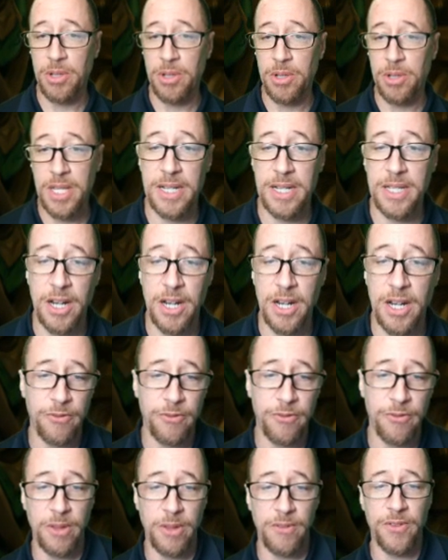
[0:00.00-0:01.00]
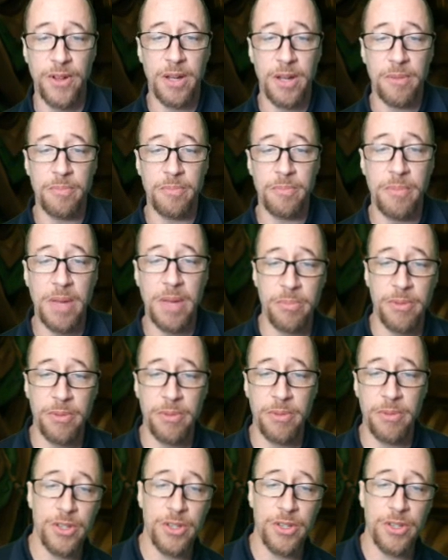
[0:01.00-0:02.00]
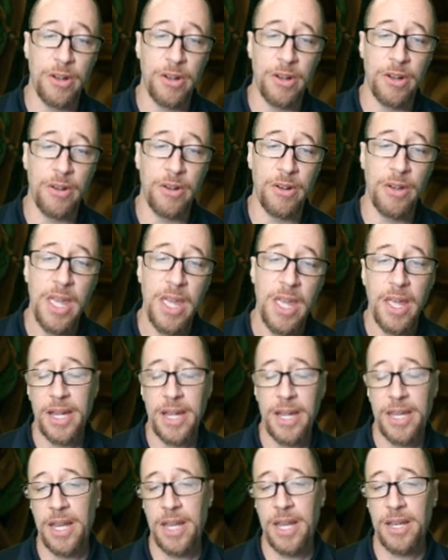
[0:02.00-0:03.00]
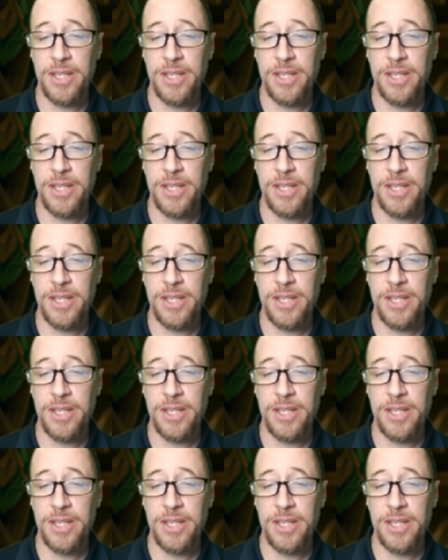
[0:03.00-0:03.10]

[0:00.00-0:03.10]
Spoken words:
attacks. I don't know if we've met before, so I can't